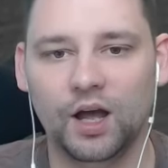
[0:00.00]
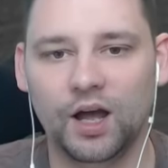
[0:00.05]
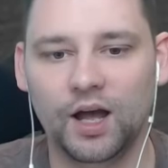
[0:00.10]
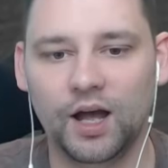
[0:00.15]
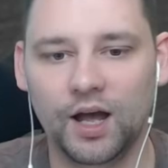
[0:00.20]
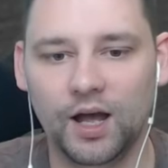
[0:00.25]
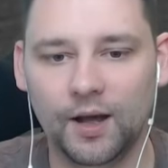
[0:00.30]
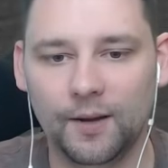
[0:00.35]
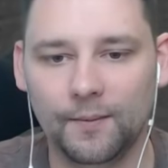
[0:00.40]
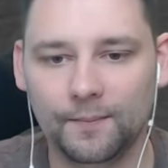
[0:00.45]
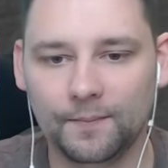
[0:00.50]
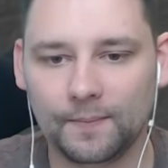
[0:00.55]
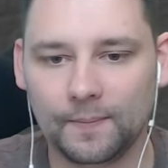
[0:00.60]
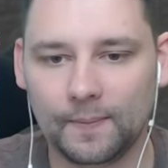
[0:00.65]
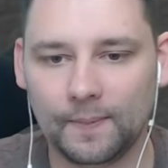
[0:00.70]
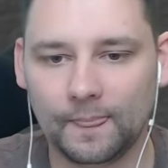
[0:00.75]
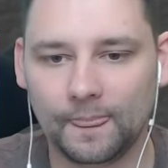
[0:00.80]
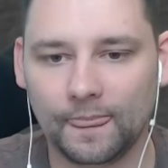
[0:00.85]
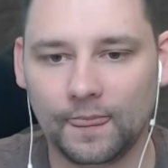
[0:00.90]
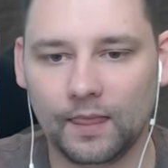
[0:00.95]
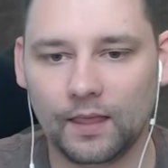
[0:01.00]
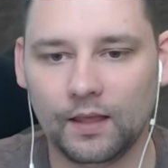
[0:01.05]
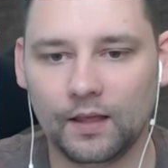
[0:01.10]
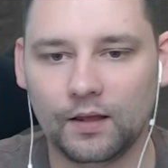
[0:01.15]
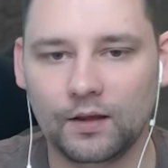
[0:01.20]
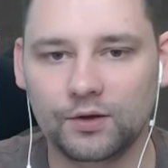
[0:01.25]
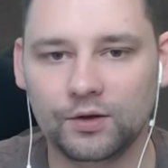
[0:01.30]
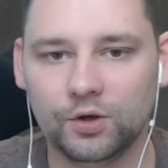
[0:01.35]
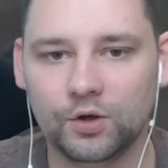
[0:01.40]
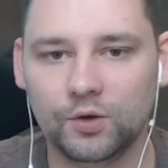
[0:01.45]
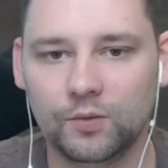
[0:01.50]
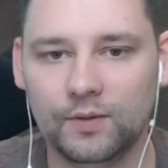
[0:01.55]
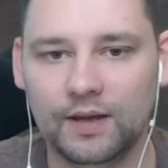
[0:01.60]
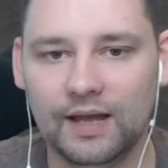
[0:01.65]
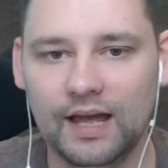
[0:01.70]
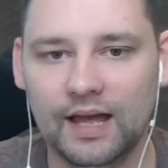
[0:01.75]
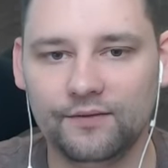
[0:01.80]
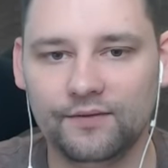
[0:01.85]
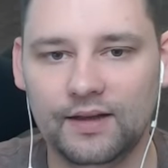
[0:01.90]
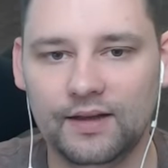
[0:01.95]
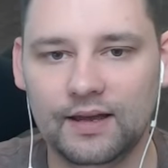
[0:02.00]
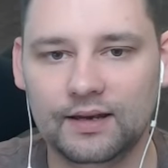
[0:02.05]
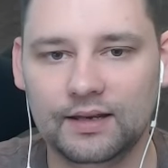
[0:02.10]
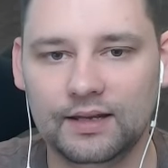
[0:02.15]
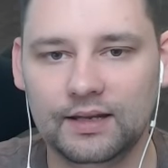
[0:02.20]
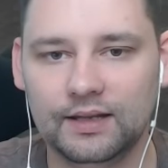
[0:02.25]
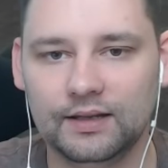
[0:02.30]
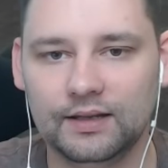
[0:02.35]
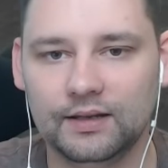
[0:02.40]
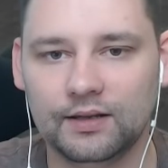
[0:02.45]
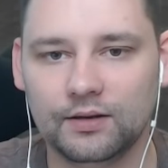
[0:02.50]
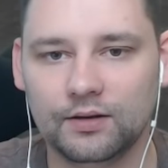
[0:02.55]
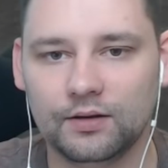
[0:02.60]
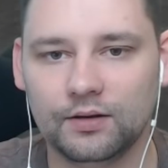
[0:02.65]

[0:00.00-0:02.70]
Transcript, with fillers: Do we have any